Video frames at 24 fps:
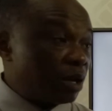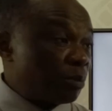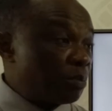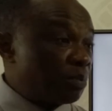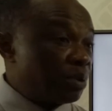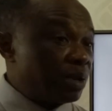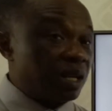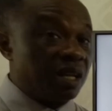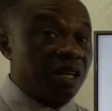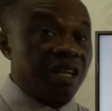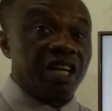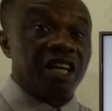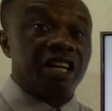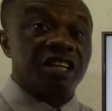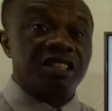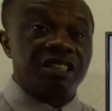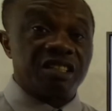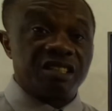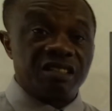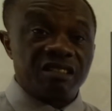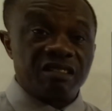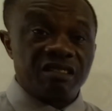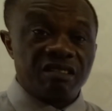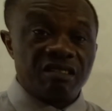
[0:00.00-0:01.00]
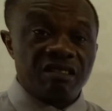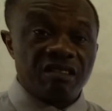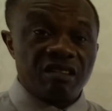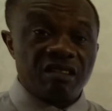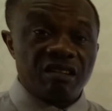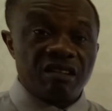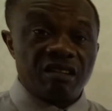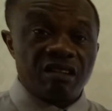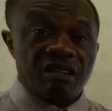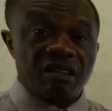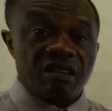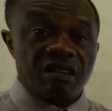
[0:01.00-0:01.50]
can predict.
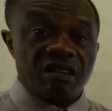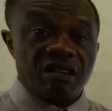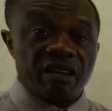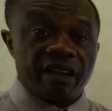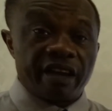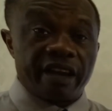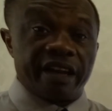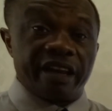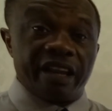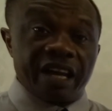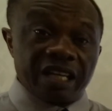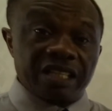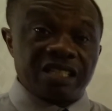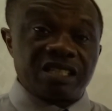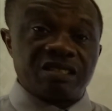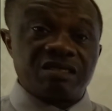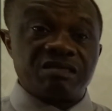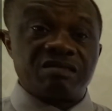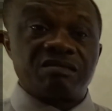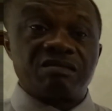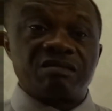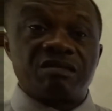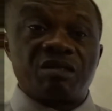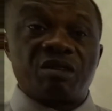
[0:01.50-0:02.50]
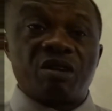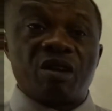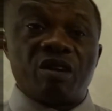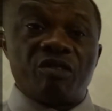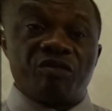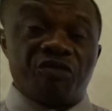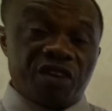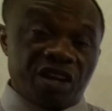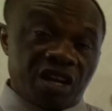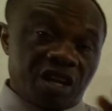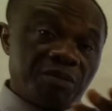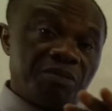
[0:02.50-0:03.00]
And that's
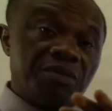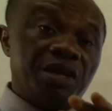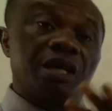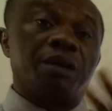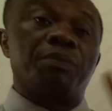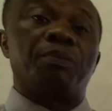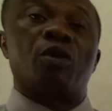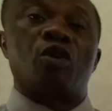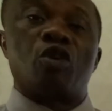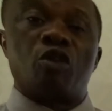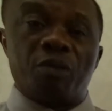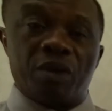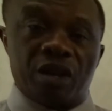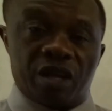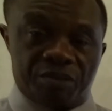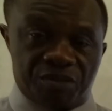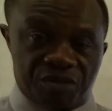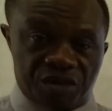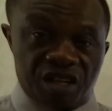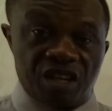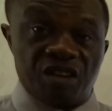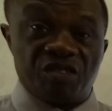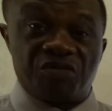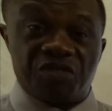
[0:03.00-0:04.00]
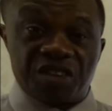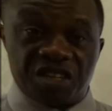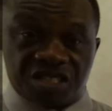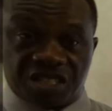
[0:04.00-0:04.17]
a very big problem in